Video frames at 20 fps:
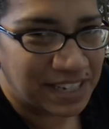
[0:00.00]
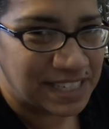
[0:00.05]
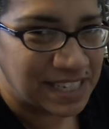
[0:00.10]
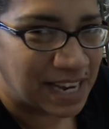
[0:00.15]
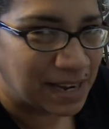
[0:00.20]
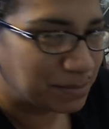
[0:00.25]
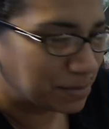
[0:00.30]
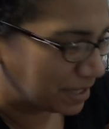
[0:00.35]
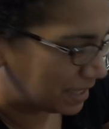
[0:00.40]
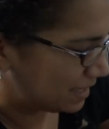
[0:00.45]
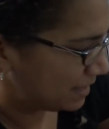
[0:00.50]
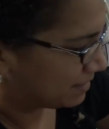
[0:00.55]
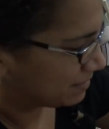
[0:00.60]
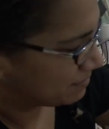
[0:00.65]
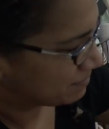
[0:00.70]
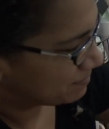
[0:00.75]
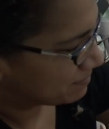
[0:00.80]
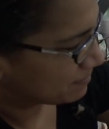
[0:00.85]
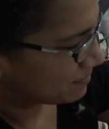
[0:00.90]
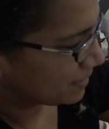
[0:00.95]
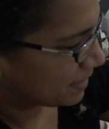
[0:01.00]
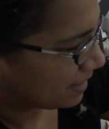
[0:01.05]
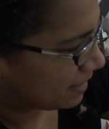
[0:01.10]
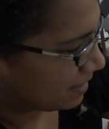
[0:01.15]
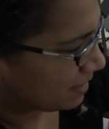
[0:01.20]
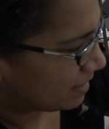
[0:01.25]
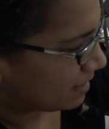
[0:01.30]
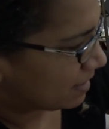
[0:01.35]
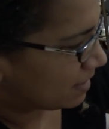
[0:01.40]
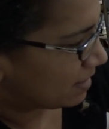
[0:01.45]
timely.
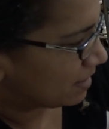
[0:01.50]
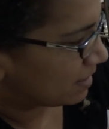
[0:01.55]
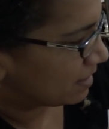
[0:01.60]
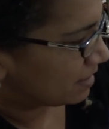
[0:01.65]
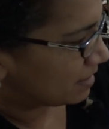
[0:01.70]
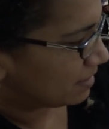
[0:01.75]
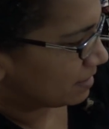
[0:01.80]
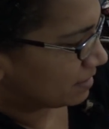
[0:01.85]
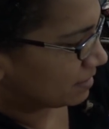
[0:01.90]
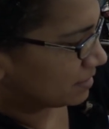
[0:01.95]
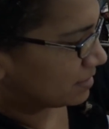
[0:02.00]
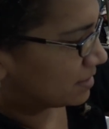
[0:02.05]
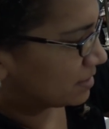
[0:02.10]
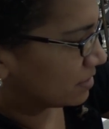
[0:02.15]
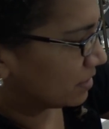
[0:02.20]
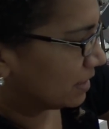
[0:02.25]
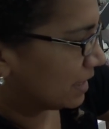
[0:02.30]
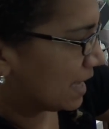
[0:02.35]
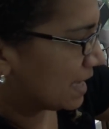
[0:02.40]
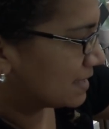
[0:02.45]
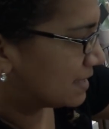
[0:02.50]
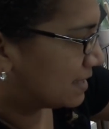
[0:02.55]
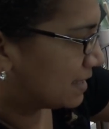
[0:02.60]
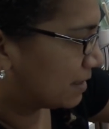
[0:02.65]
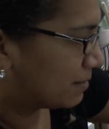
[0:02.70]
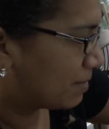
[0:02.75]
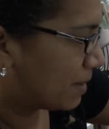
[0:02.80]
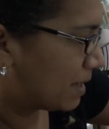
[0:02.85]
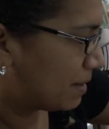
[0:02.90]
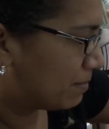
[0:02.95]
Uh,
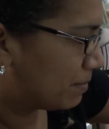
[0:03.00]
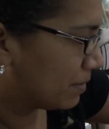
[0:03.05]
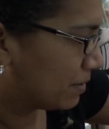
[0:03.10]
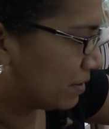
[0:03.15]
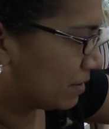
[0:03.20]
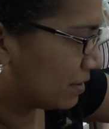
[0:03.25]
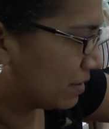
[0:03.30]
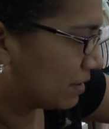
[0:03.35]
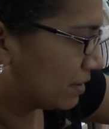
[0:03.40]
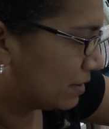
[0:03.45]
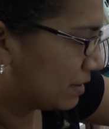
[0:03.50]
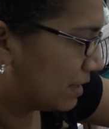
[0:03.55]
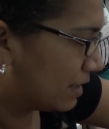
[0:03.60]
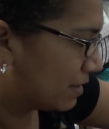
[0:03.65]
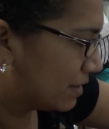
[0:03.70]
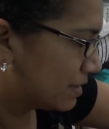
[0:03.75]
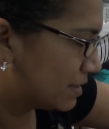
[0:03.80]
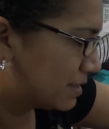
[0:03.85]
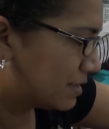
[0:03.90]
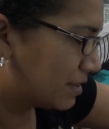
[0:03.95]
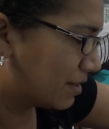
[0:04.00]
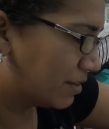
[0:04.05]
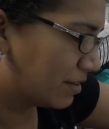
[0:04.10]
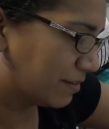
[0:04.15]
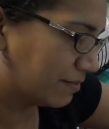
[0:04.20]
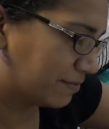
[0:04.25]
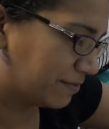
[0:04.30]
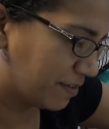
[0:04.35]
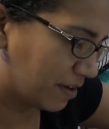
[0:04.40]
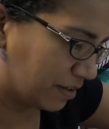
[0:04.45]
scholastic paper. Now this is starting
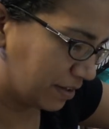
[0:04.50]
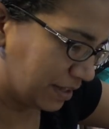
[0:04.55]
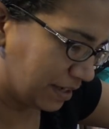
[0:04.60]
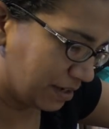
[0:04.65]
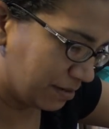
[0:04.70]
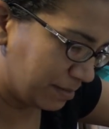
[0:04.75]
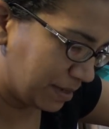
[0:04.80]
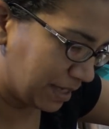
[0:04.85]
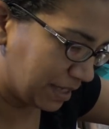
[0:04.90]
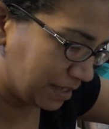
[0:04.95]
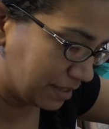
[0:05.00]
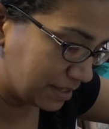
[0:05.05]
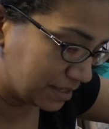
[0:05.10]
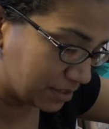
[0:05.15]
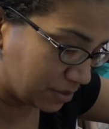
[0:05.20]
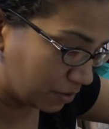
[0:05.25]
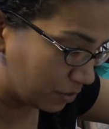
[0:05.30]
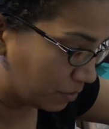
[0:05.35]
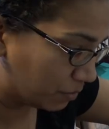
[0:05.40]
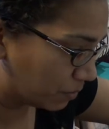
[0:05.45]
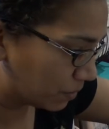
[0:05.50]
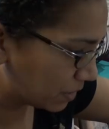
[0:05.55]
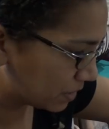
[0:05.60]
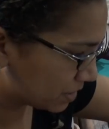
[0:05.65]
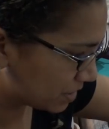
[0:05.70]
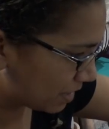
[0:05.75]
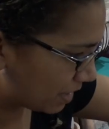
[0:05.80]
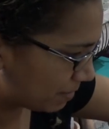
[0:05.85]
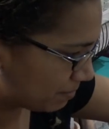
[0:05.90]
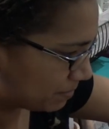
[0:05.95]
to fall in on me. This is a whole
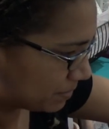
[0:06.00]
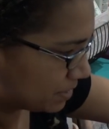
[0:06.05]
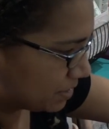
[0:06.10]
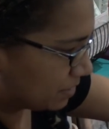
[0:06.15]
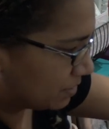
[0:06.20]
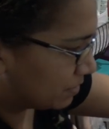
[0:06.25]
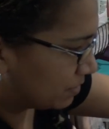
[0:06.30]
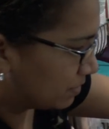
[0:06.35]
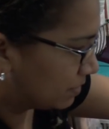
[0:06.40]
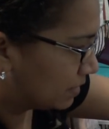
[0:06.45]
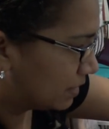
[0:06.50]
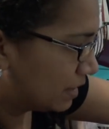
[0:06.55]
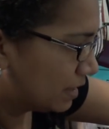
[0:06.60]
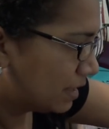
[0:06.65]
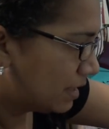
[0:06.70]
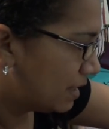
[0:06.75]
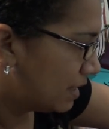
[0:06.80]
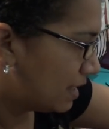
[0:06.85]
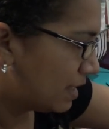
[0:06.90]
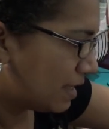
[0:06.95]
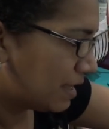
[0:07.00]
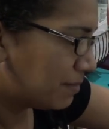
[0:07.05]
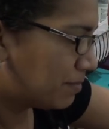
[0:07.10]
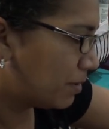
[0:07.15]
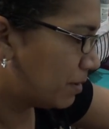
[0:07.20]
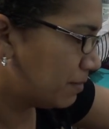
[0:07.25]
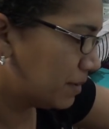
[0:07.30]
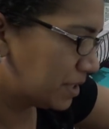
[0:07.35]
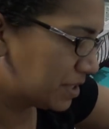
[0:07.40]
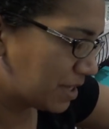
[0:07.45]
workshop too
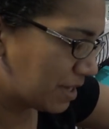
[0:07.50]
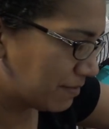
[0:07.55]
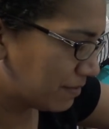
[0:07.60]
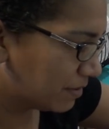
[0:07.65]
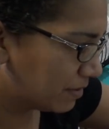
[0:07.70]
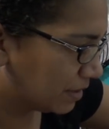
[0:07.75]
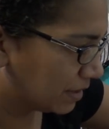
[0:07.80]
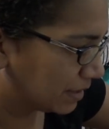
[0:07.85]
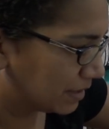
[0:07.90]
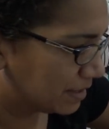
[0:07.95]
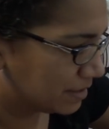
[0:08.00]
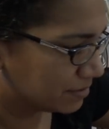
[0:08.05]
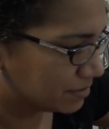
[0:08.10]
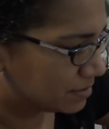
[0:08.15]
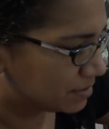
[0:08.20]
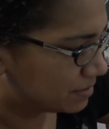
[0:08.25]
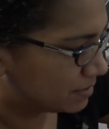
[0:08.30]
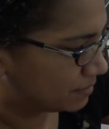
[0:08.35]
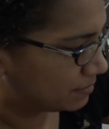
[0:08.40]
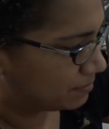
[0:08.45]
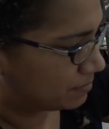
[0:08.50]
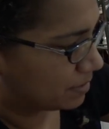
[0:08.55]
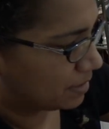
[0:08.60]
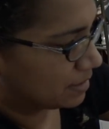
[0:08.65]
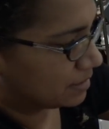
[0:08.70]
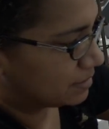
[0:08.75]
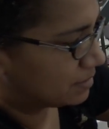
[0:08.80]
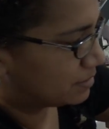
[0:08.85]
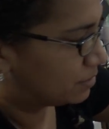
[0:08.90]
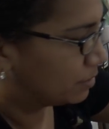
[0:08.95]
pretty much every, look, here's
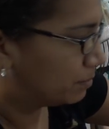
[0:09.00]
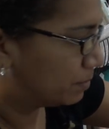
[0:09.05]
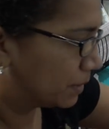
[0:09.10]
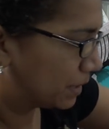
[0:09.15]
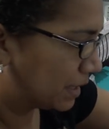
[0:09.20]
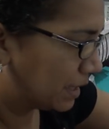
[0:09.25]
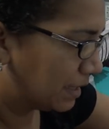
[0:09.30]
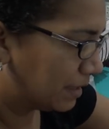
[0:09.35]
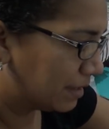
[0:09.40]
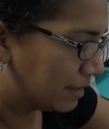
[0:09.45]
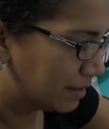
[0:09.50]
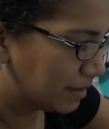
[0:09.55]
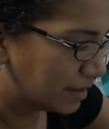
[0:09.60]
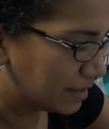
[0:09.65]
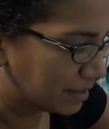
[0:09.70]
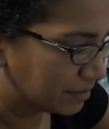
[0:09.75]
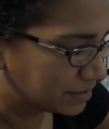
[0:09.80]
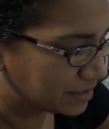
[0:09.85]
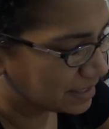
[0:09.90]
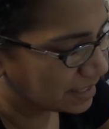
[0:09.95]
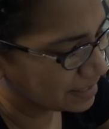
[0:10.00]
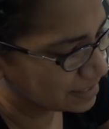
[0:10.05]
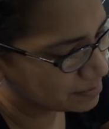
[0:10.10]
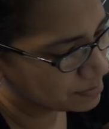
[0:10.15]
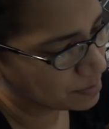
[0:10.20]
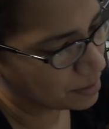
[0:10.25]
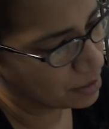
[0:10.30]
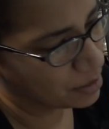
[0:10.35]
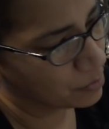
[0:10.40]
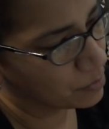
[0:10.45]
a duplicate, and I'll say this is
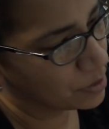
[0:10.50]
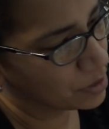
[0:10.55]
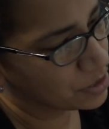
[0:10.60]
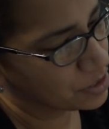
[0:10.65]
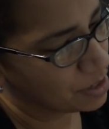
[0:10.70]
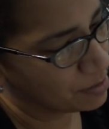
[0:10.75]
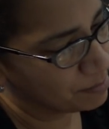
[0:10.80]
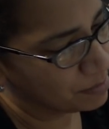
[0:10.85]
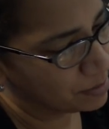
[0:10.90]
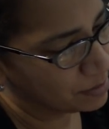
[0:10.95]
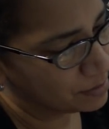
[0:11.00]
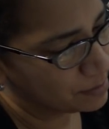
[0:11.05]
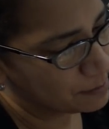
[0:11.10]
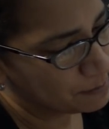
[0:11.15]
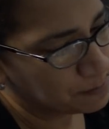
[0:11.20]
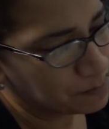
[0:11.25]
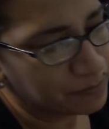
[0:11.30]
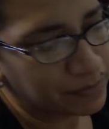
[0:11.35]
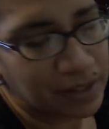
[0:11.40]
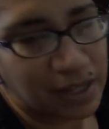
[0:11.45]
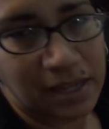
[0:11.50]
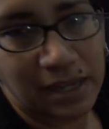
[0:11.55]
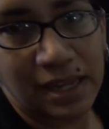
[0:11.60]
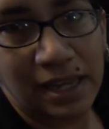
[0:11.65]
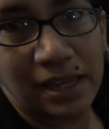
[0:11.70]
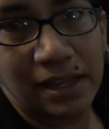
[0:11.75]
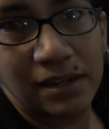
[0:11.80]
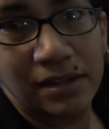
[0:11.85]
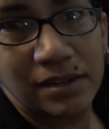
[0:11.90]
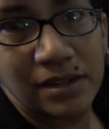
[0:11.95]
probably a workshop.
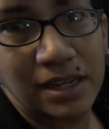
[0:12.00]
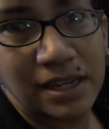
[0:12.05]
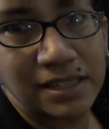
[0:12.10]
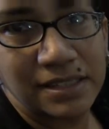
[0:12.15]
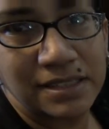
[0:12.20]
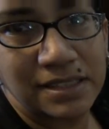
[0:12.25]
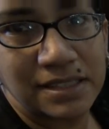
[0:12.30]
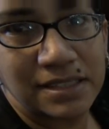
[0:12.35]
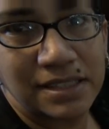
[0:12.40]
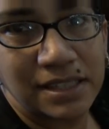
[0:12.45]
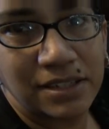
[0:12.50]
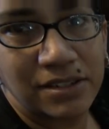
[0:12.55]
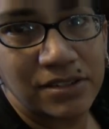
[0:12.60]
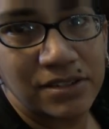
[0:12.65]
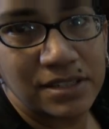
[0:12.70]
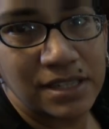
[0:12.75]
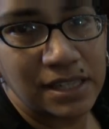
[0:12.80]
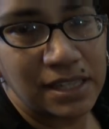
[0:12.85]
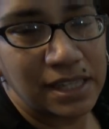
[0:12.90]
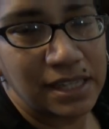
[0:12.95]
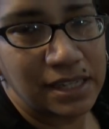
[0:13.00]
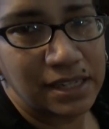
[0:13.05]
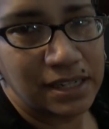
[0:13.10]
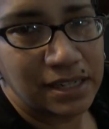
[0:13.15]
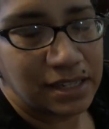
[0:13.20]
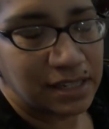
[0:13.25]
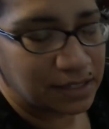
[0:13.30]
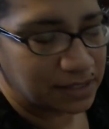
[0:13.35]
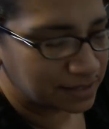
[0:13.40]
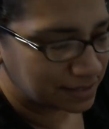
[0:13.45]
Again, it has the stickers, and
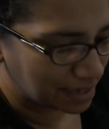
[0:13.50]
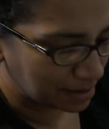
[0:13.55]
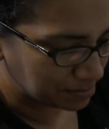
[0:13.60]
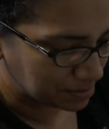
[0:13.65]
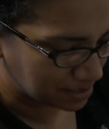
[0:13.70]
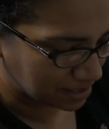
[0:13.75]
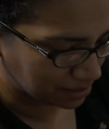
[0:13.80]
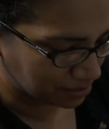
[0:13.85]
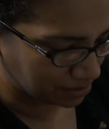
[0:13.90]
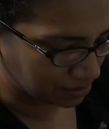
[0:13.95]
then the stamps that are